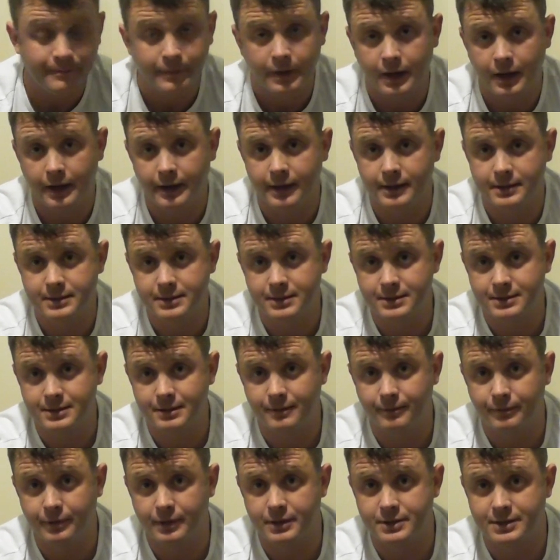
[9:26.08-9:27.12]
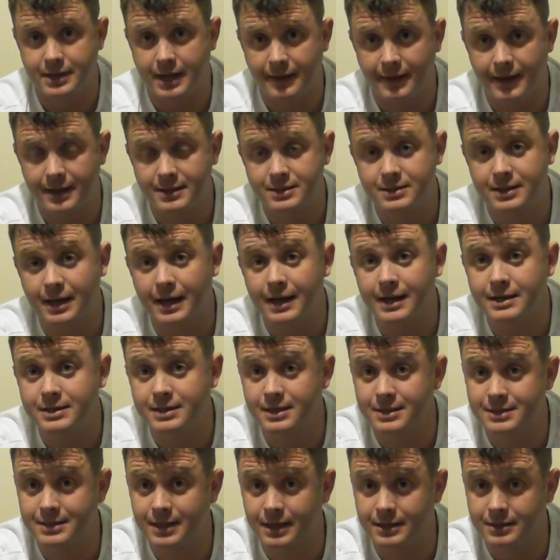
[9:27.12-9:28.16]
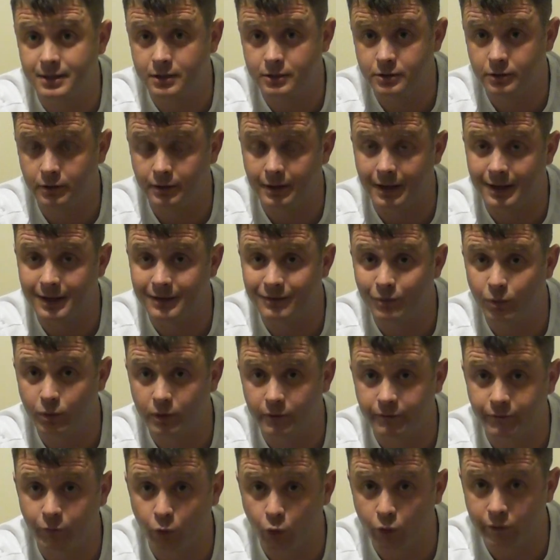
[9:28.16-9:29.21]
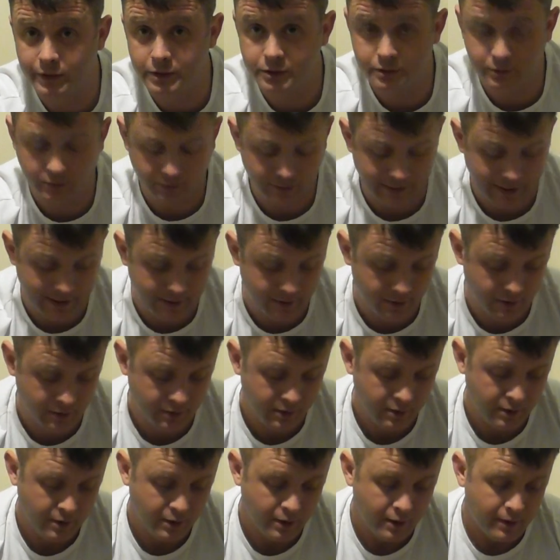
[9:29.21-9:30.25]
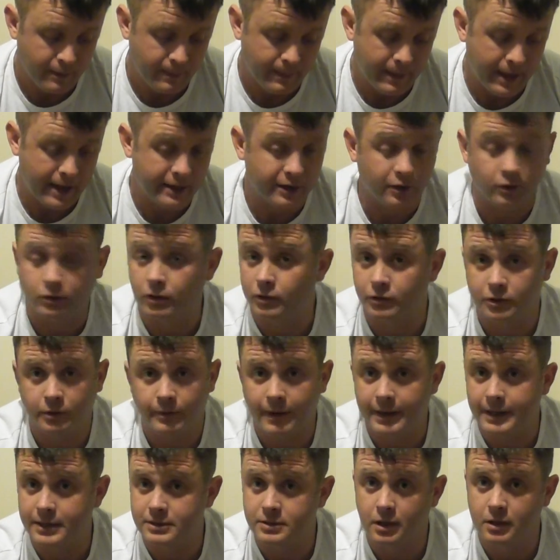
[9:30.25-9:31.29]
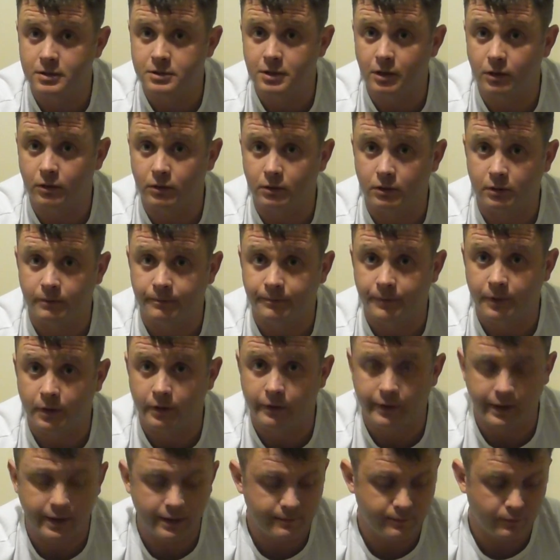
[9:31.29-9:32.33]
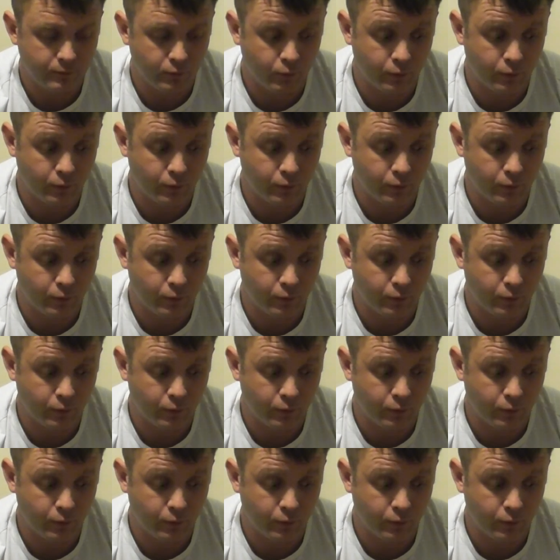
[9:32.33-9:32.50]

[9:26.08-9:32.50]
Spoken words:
And it's as simple as that. That is your 6 inch hook length. If you want a 4 inch hook length, you don't do any turns at all, alright?